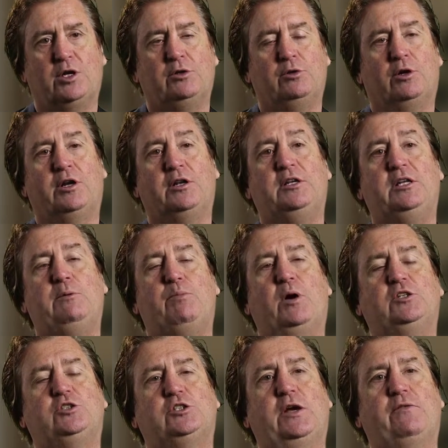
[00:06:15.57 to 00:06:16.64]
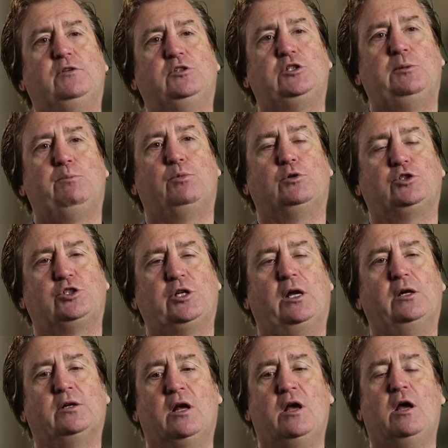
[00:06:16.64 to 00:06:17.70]
that you're going to need by
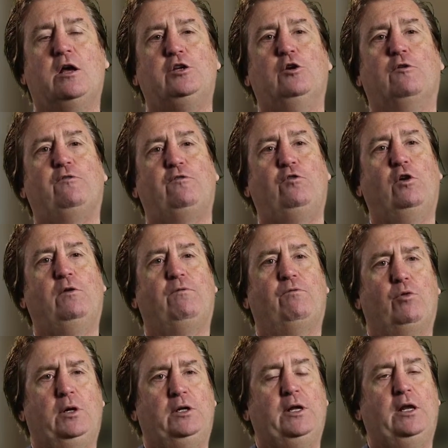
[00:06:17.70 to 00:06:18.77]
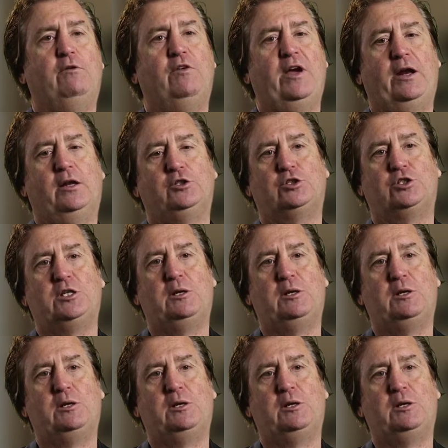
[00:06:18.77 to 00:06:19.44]
17%, your footprint advantages,